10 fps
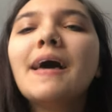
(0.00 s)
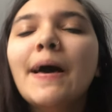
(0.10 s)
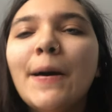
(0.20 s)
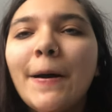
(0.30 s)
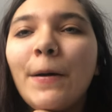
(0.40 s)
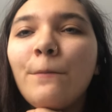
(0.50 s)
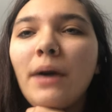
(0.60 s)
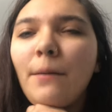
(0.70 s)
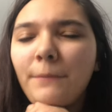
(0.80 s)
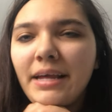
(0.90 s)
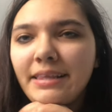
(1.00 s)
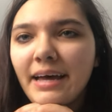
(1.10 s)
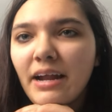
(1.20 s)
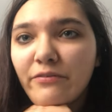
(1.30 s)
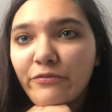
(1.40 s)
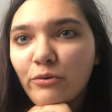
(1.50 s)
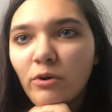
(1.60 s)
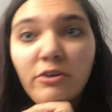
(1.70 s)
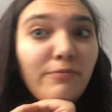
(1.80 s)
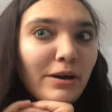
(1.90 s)
I made that for one
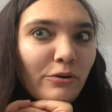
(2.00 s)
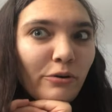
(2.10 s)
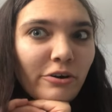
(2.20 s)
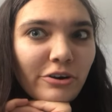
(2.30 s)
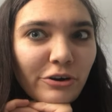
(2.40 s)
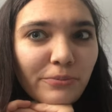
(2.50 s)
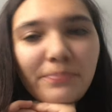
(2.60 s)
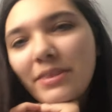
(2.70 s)
of my coworker.